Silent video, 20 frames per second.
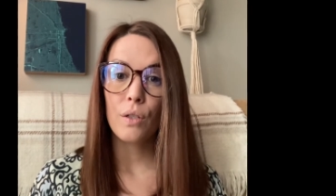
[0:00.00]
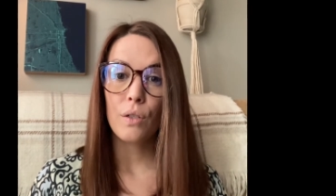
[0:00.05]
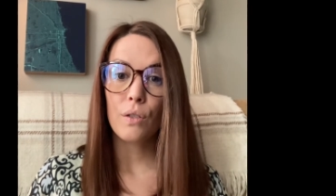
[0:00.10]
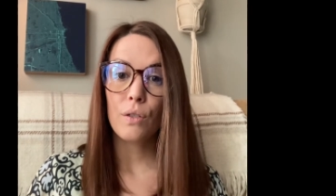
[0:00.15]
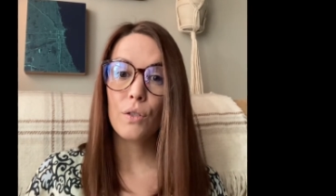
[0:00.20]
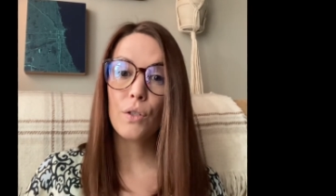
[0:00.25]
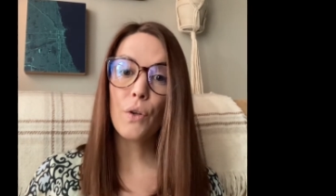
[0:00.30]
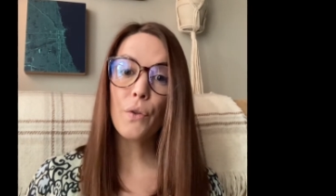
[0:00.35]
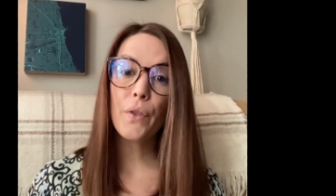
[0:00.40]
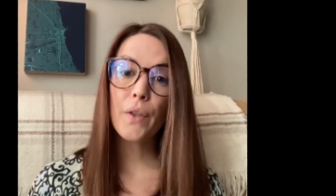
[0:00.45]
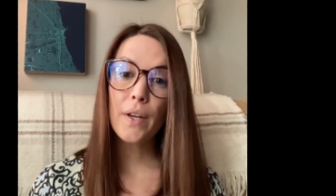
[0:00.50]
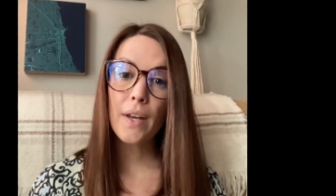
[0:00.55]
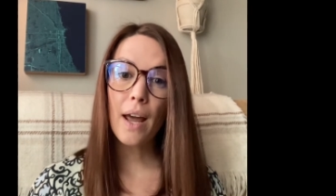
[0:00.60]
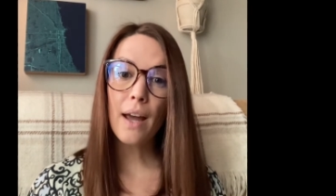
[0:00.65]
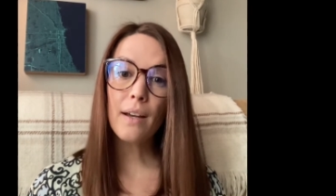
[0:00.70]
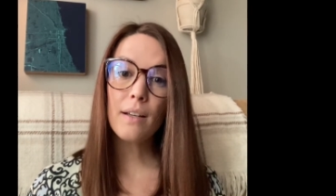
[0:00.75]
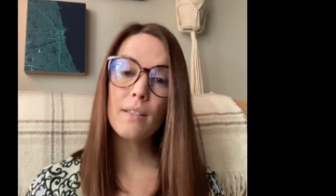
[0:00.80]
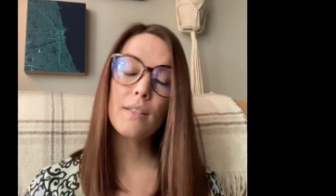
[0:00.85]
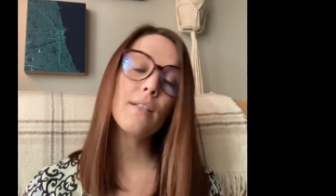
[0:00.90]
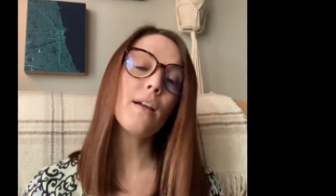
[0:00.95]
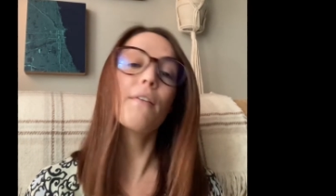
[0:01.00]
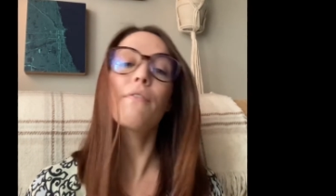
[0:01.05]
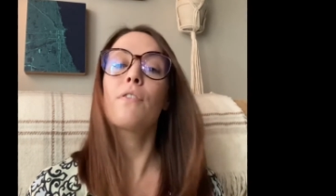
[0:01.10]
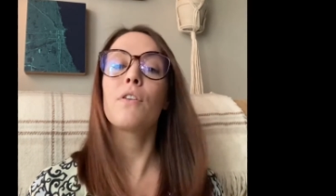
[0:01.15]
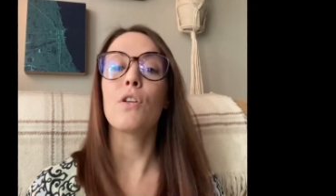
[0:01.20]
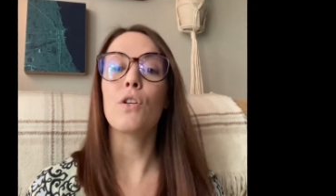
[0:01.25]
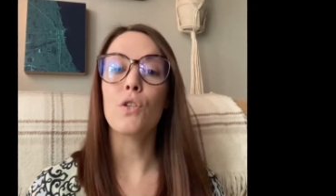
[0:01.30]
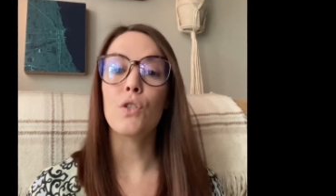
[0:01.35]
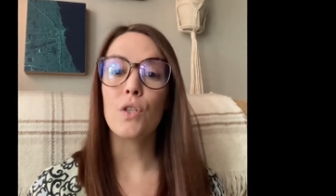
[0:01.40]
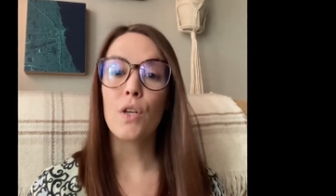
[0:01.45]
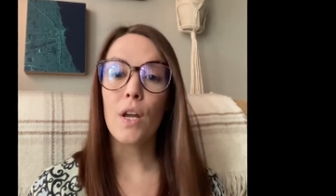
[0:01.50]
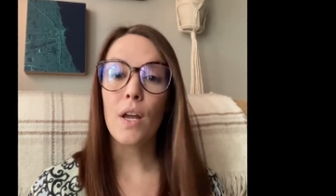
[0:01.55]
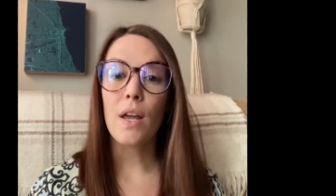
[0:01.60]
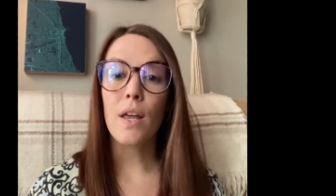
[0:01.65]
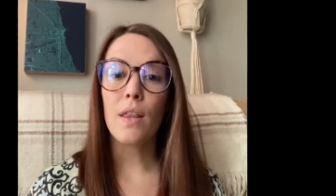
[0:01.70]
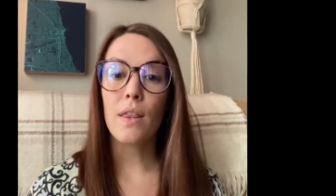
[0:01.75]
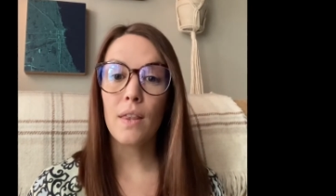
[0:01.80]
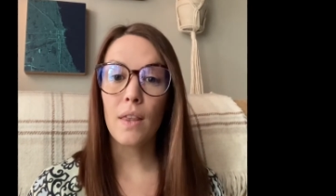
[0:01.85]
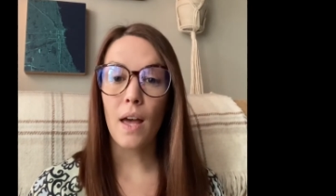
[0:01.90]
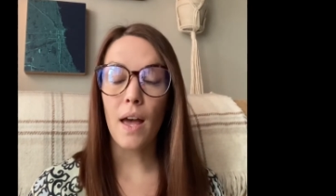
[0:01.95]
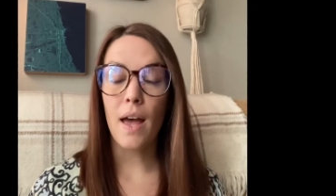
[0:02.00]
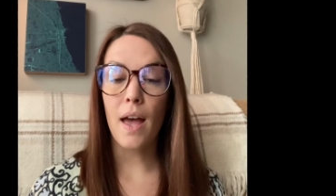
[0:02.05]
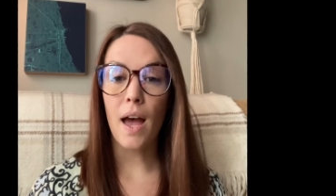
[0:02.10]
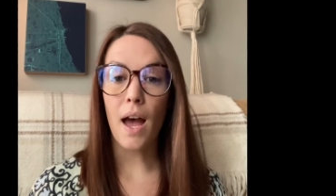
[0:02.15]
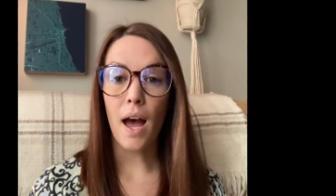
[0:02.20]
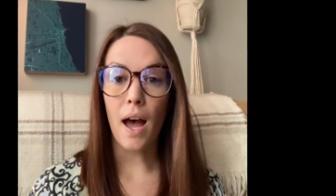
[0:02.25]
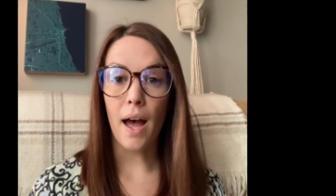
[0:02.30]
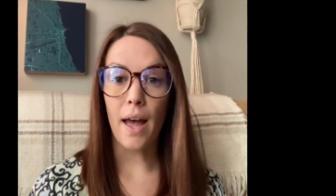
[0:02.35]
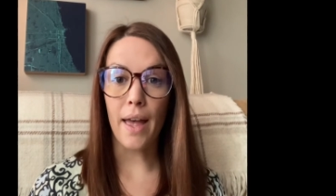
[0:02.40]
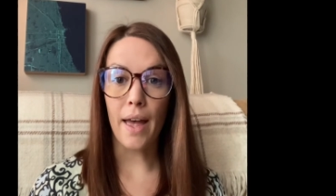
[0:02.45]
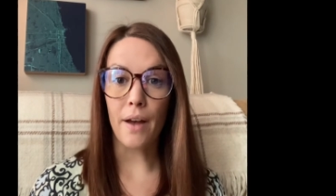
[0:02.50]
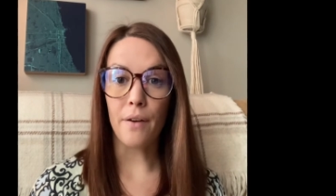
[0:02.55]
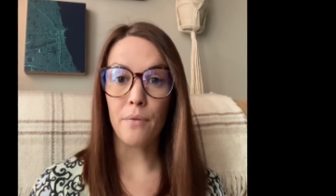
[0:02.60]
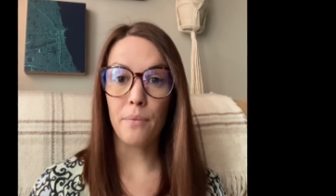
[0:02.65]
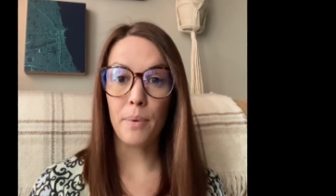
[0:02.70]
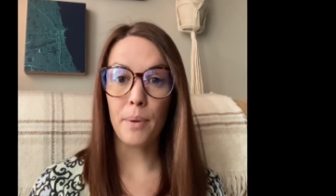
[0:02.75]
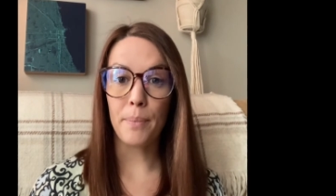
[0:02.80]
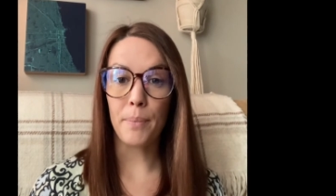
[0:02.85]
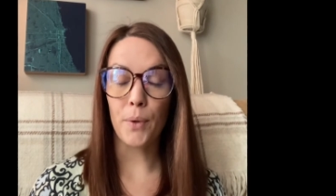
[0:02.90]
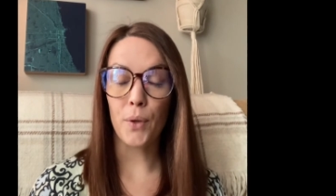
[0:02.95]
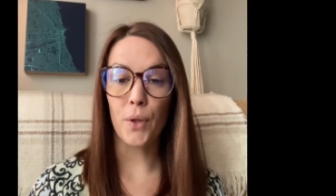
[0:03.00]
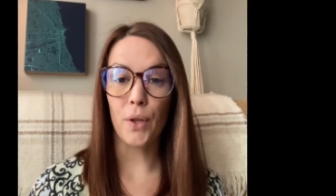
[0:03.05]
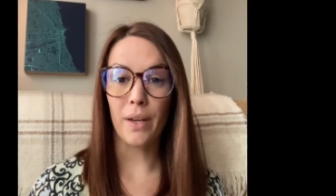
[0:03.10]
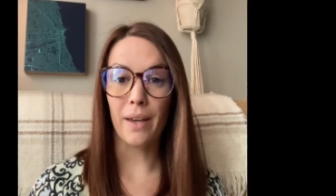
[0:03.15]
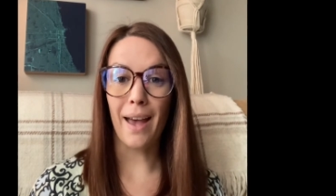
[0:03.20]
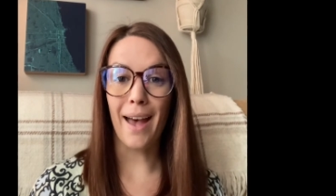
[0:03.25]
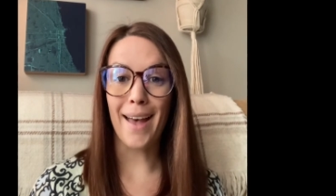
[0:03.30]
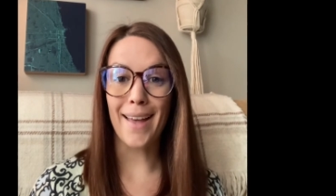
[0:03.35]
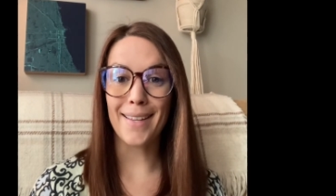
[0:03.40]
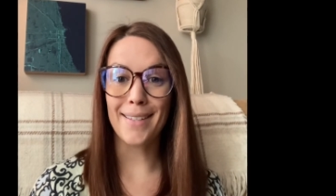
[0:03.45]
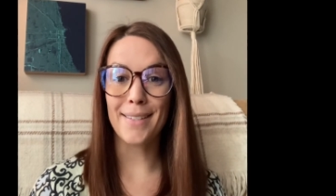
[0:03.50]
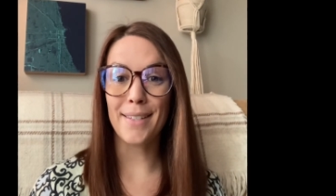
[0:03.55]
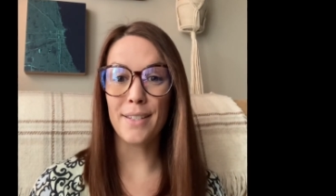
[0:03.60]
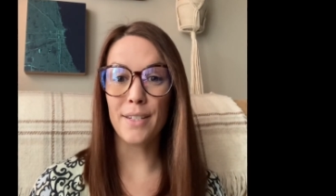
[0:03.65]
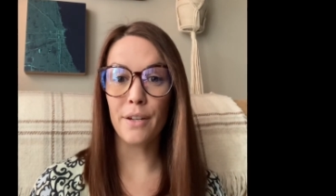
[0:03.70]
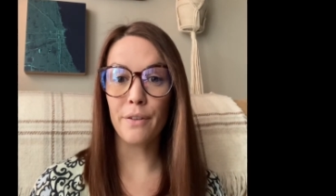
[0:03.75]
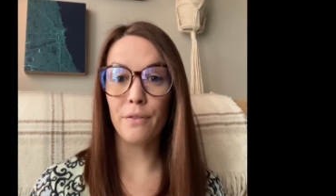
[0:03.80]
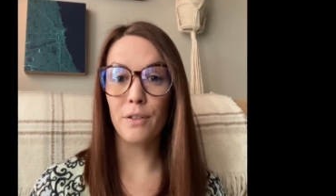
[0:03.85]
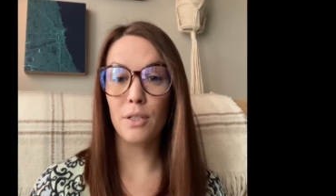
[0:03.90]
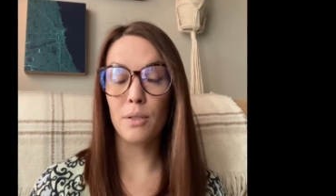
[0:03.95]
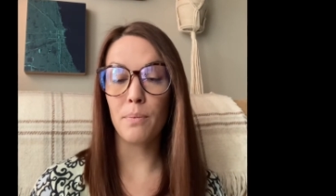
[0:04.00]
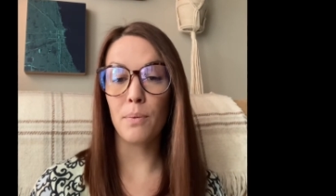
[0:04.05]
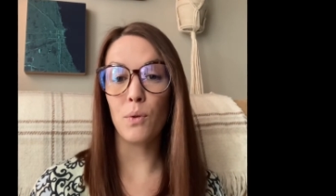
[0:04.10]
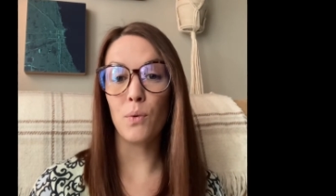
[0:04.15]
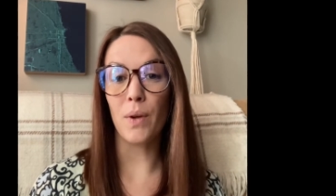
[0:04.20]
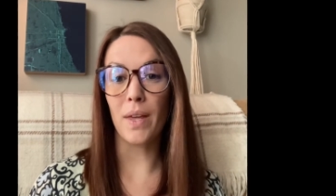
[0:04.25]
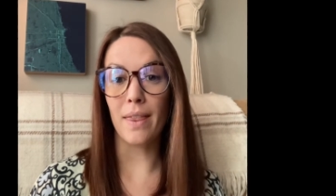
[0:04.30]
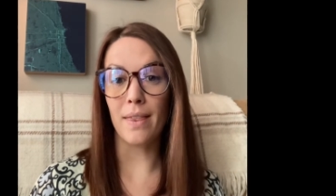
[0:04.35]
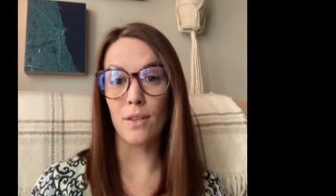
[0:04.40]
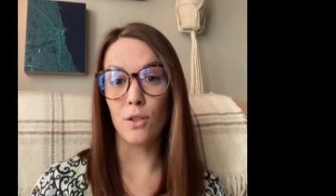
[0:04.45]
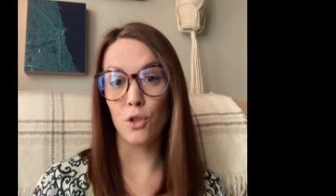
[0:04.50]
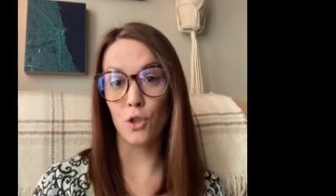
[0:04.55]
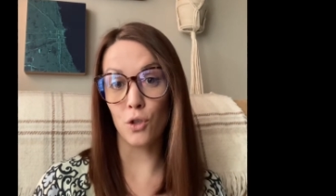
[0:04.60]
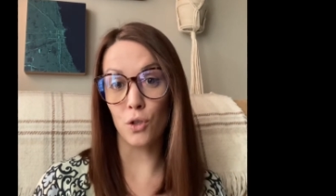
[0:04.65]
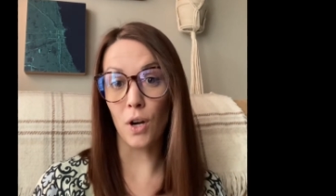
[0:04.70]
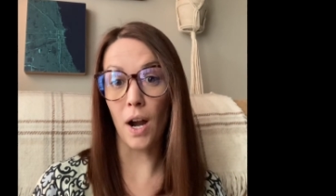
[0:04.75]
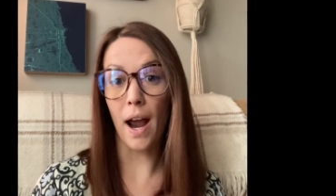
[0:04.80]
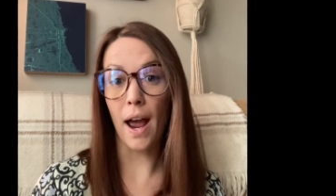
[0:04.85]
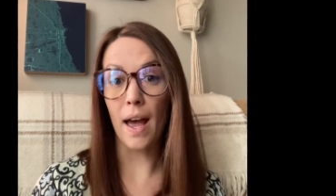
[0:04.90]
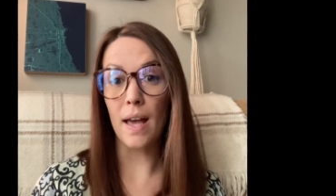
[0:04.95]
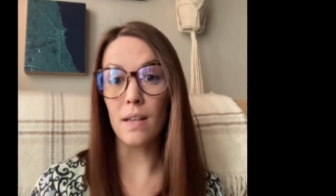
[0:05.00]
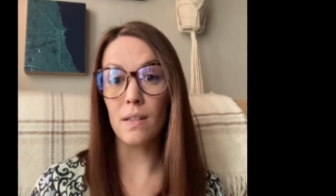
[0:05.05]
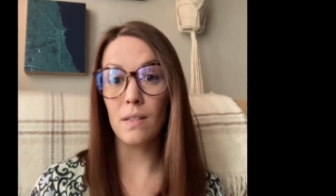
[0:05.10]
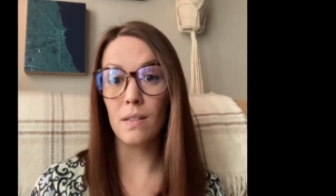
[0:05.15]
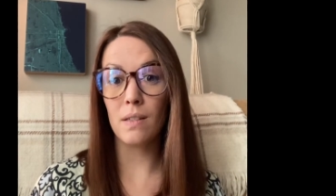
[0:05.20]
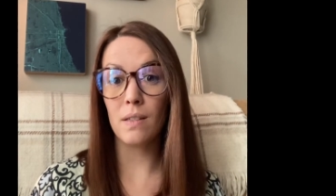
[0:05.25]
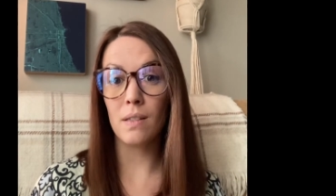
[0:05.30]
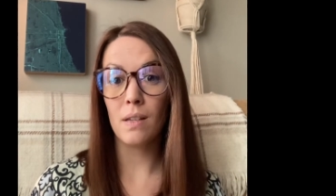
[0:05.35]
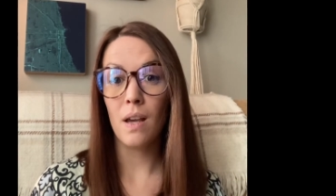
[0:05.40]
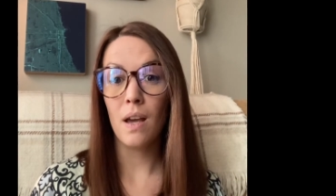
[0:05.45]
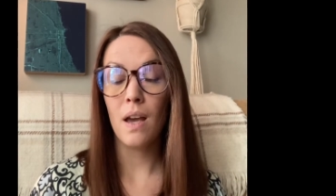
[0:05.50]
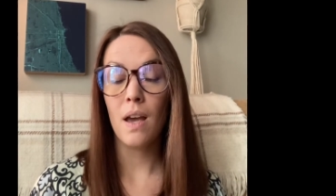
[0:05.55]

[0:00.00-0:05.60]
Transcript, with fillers: So the next definition that I have people look at is the difference between stress